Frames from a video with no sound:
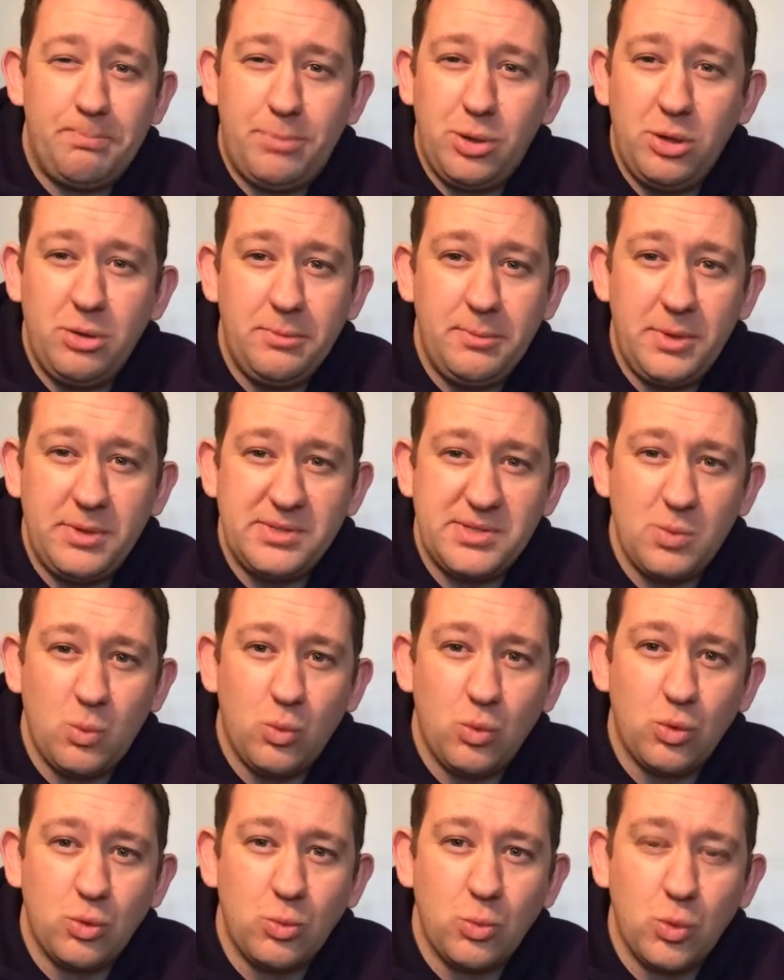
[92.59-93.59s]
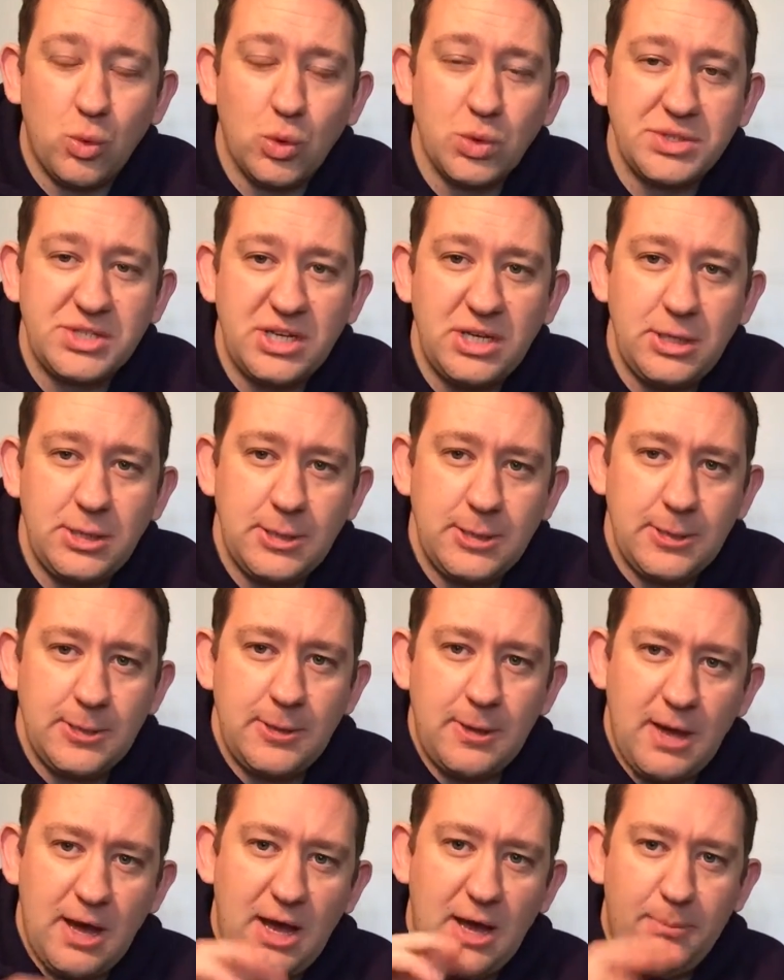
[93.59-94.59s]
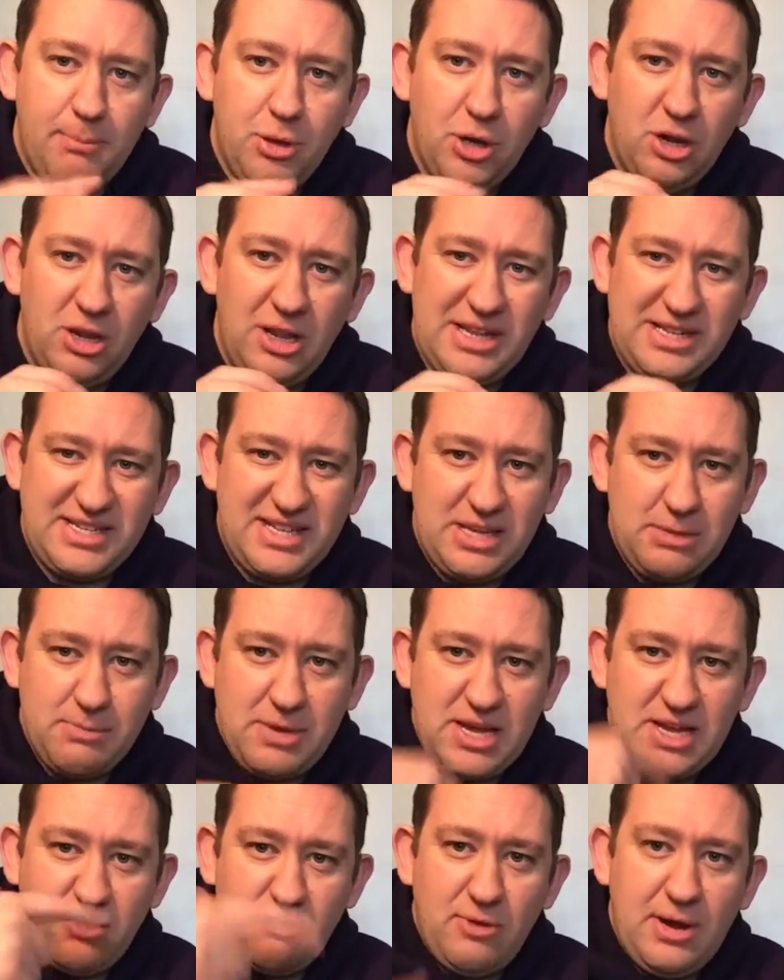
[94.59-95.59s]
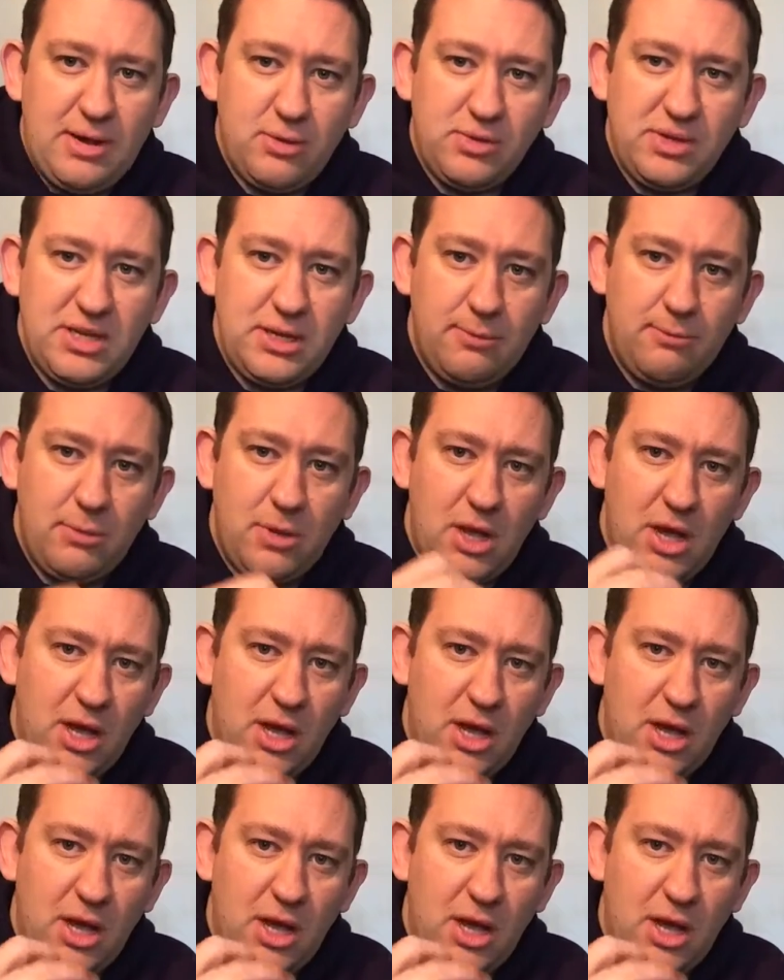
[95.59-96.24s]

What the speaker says: Put them in some warm water, put an elastic band around it